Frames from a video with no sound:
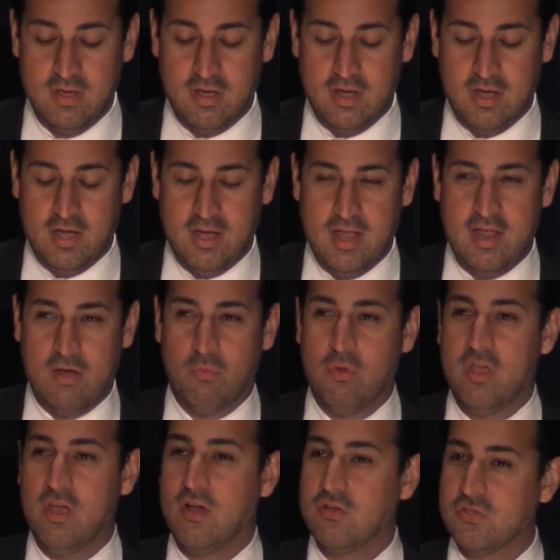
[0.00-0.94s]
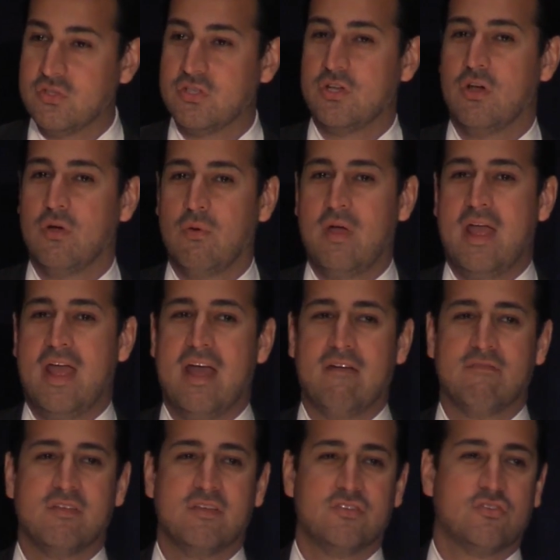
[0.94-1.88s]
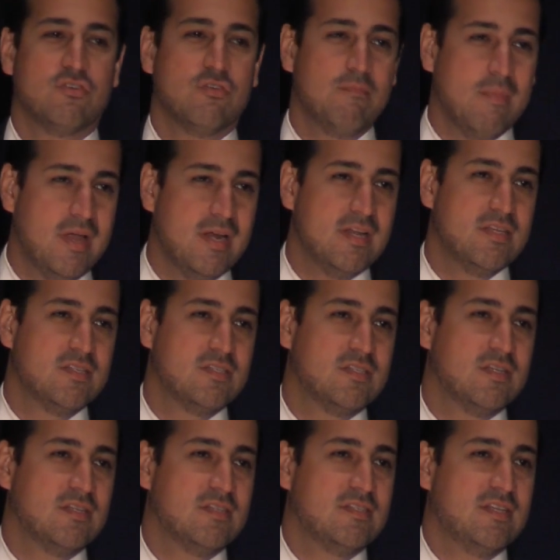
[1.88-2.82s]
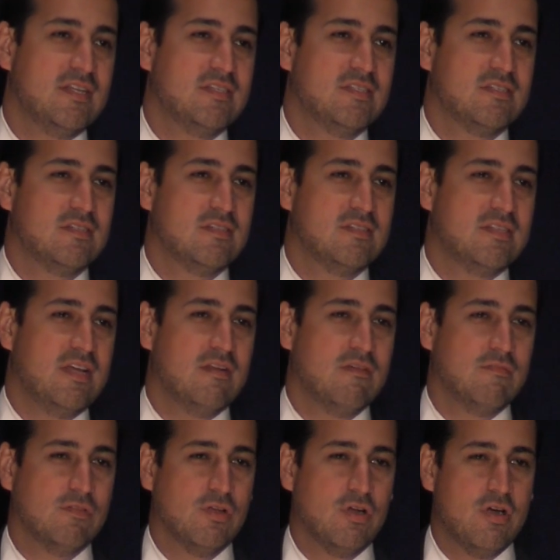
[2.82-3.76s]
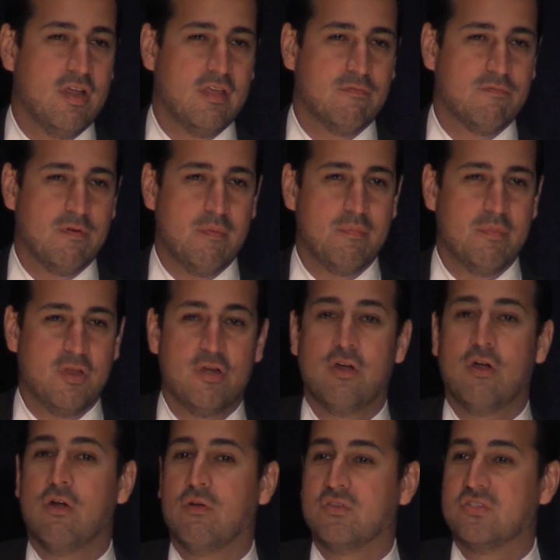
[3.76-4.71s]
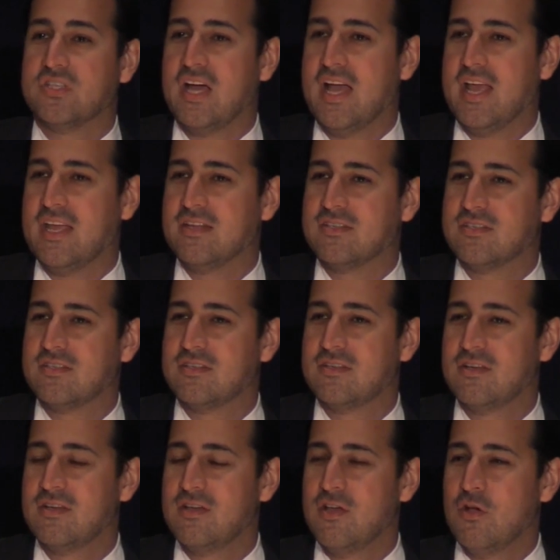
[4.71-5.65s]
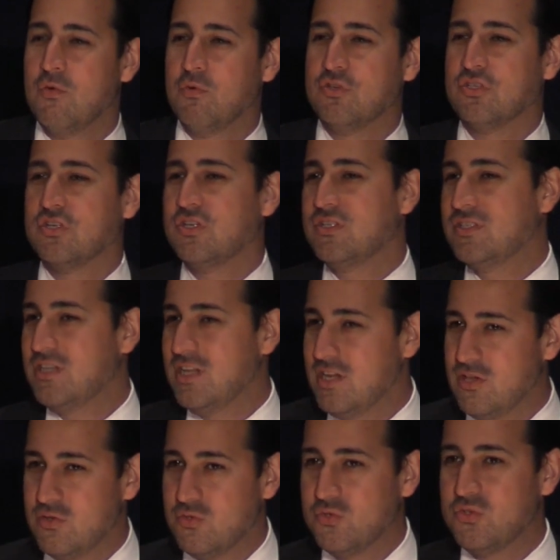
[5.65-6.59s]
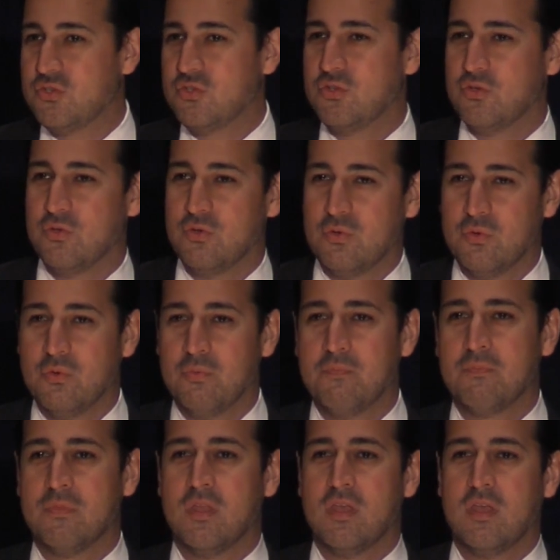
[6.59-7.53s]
Uh, and we also have this tremendous set, set of learning from the neuroscience, which continues to